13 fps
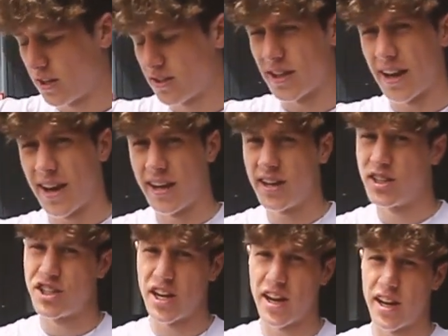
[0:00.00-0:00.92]
today
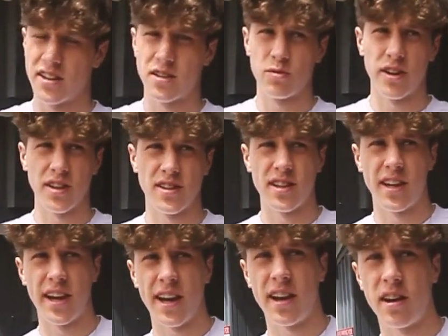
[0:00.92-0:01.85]
Chan is wanting to
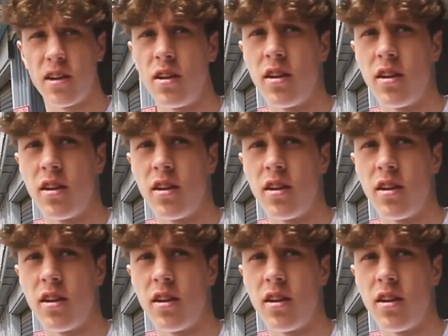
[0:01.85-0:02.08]
get